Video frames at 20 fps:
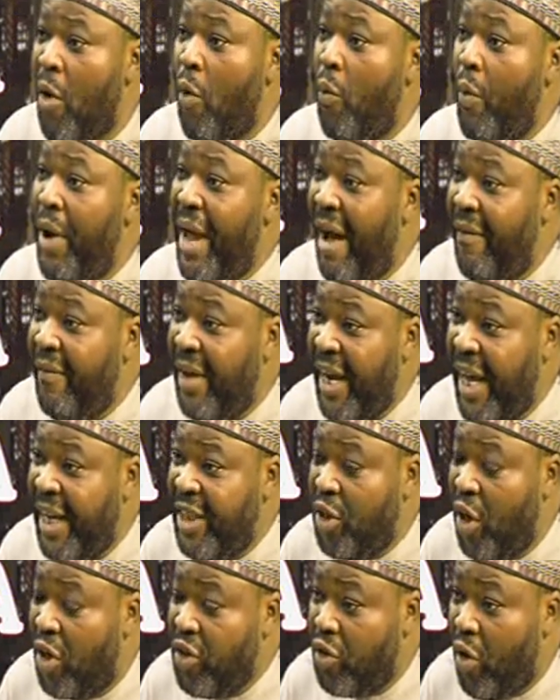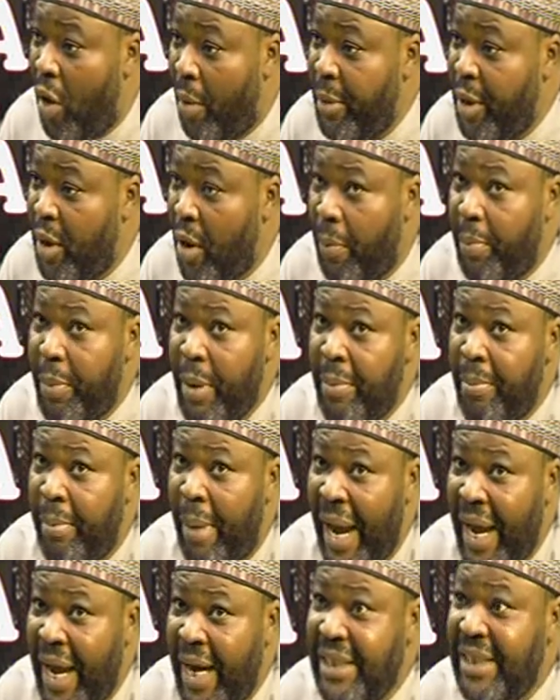we have elections coming up in
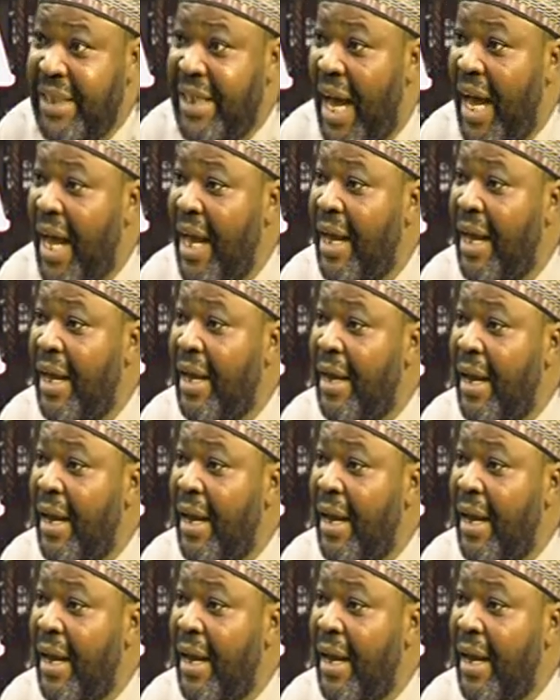Bayelsa,